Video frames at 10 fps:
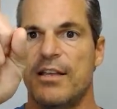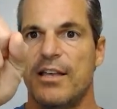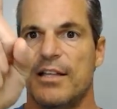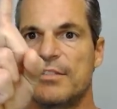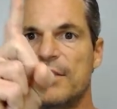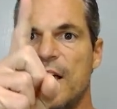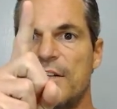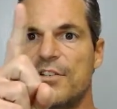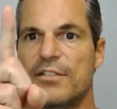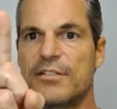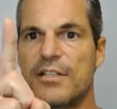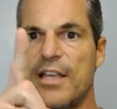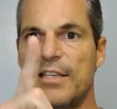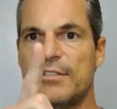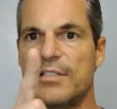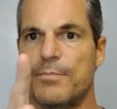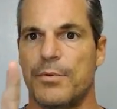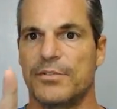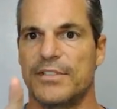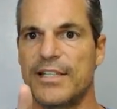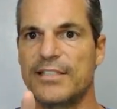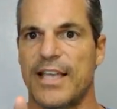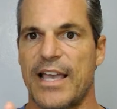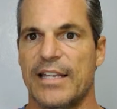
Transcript: it's not just a nice simple zigzag